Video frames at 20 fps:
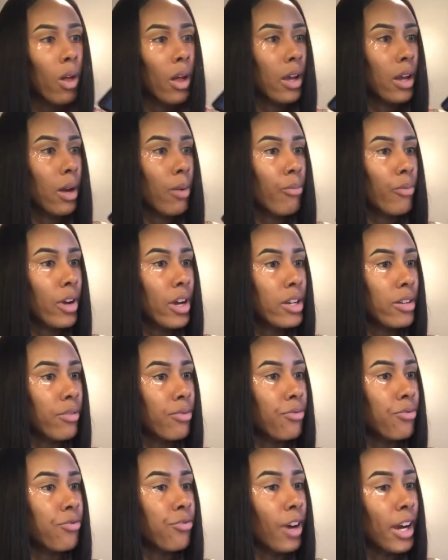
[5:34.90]
like I'm ready to
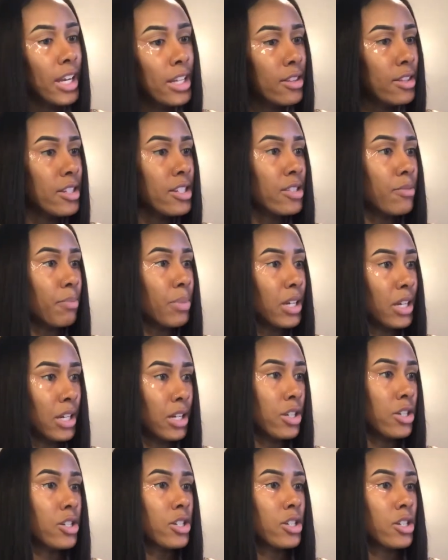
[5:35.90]
fight this
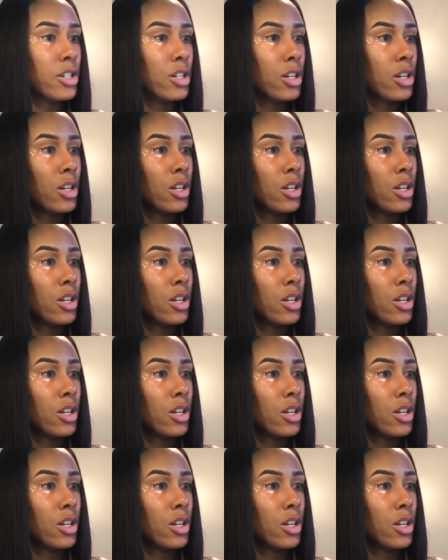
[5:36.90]
bitch.